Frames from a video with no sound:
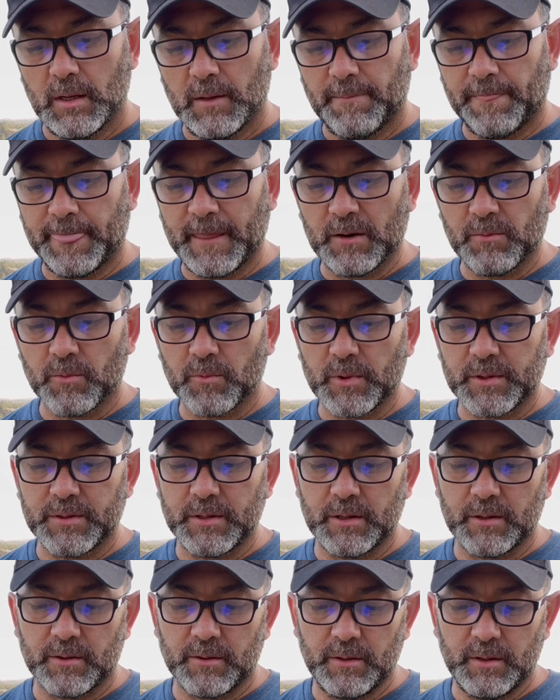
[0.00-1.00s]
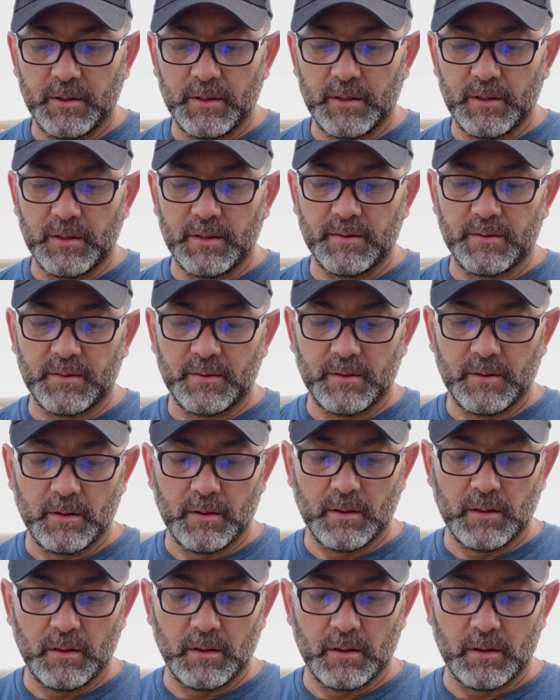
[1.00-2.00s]
And that one right there is
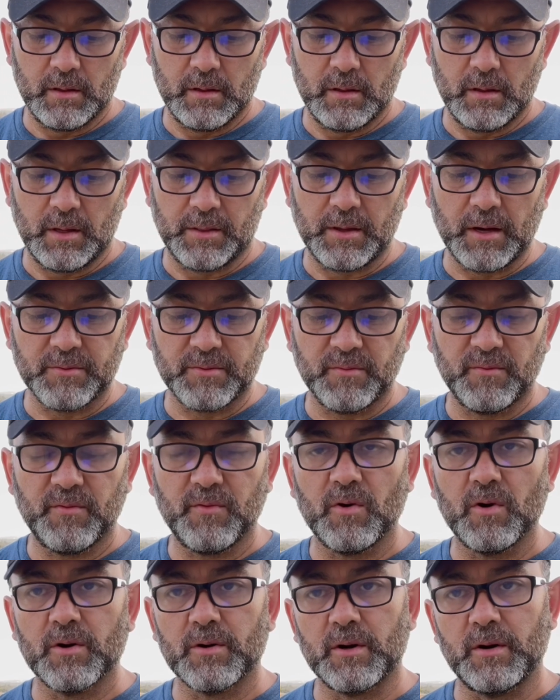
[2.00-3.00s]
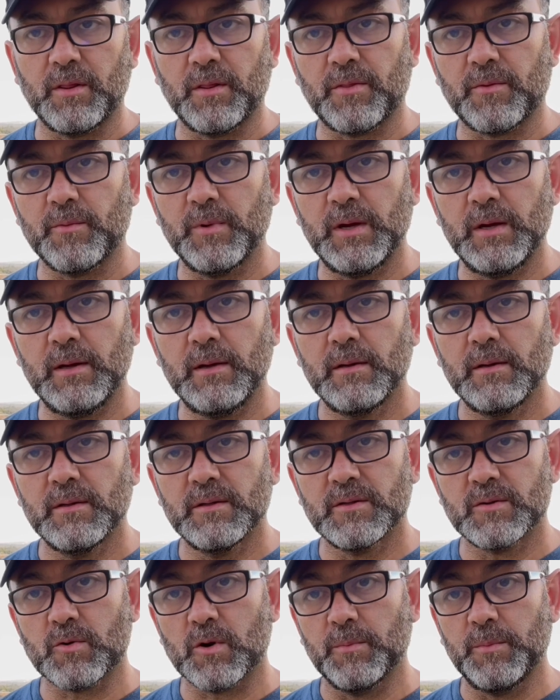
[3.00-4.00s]
1,403
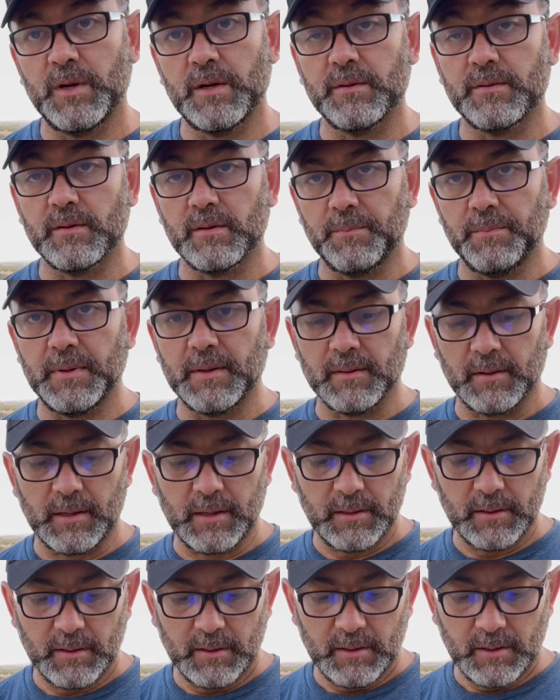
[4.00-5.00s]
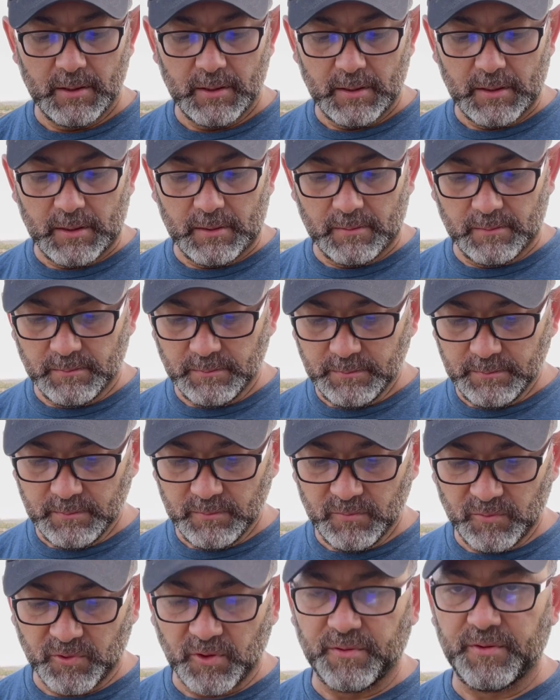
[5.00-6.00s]
square meters. It's a big lot
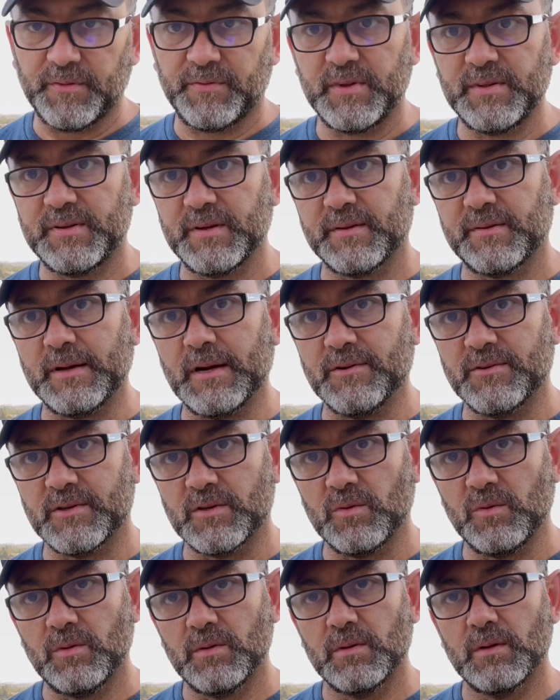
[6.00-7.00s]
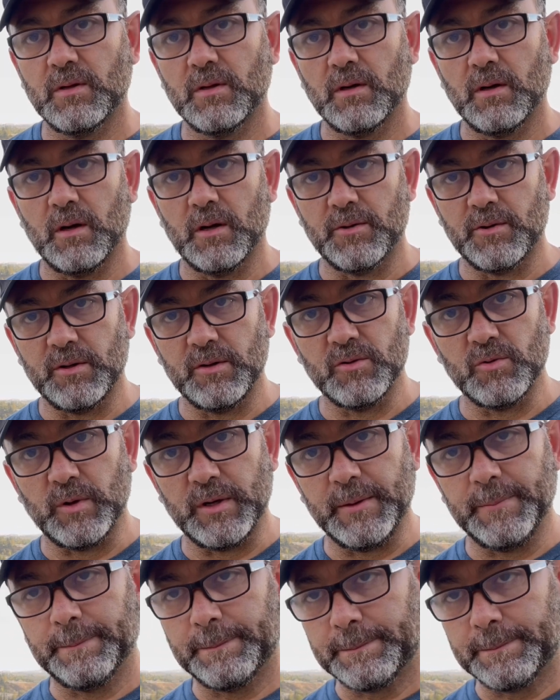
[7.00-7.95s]
for 56,120.